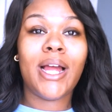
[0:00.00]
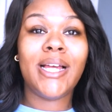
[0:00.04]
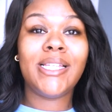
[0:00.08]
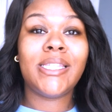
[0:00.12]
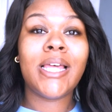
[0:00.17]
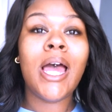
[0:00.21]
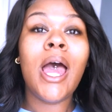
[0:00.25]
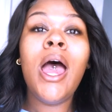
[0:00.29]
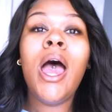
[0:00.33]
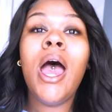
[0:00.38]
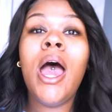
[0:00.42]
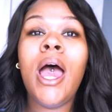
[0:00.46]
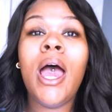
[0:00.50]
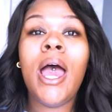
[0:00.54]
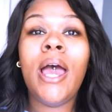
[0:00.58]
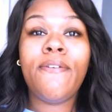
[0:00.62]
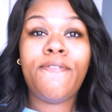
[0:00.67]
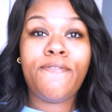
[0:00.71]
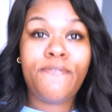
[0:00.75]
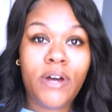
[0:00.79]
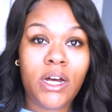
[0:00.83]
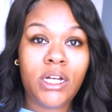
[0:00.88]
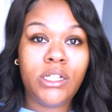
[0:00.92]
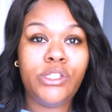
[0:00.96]
as
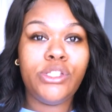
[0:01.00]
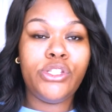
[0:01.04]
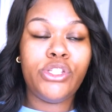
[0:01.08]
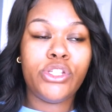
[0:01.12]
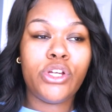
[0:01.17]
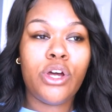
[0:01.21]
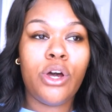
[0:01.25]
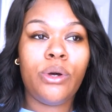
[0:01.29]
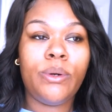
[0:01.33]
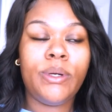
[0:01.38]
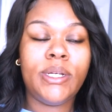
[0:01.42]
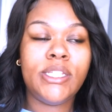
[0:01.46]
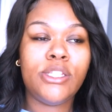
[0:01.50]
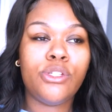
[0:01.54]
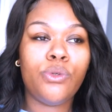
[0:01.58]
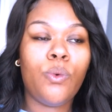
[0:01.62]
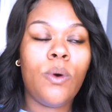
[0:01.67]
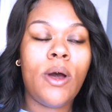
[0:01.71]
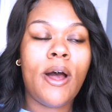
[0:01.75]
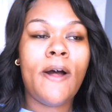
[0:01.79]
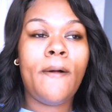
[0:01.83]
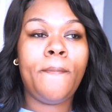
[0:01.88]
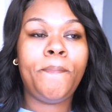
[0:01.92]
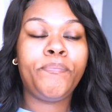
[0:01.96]
funds go as
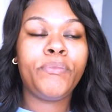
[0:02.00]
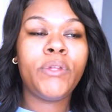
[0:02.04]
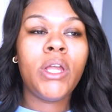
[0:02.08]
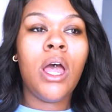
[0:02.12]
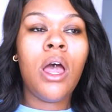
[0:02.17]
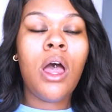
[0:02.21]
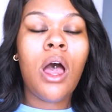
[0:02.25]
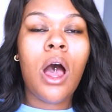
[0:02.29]
well.